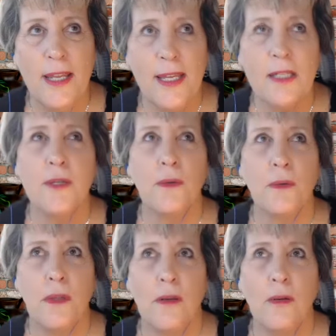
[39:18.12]

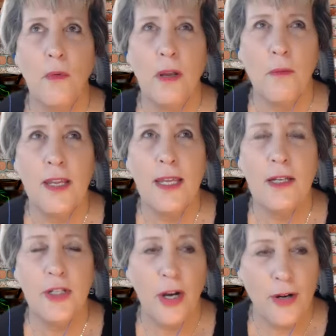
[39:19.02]
can
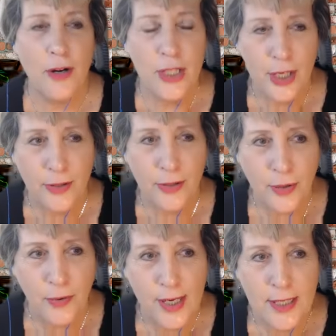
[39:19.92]
share our shared
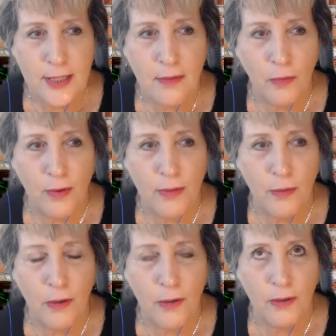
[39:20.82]
stories with the
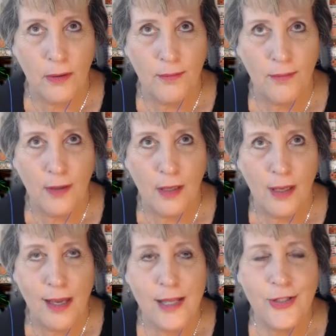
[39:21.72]
world,
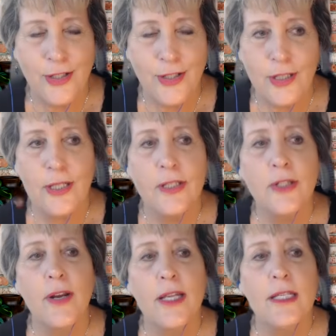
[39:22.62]
it's just as
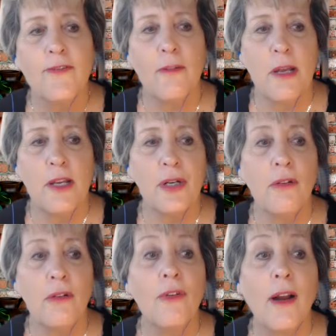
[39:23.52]

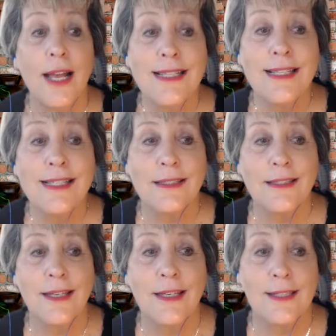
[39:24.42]
transformational for us
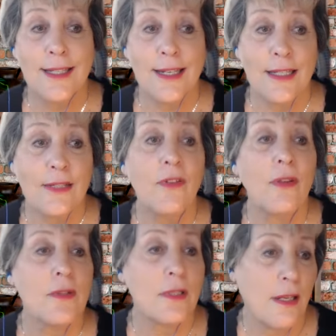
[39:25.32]
as it is for
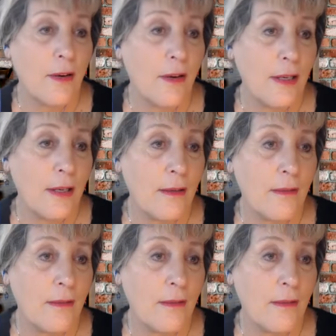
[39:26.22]
those that hear it.